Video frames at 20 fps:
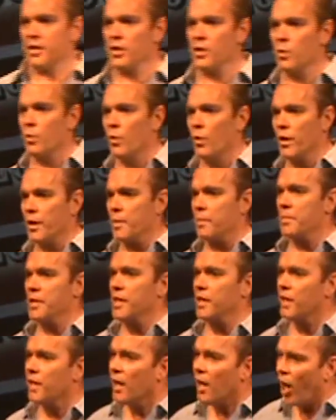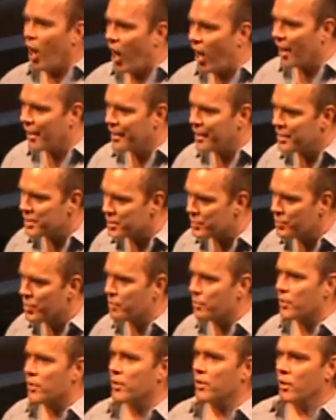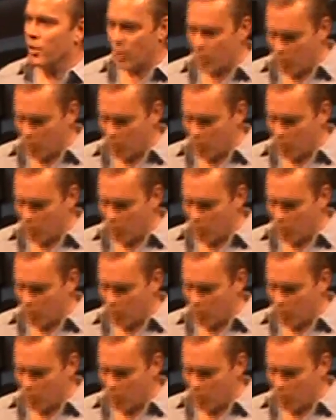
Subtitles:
Do you want to be audience member or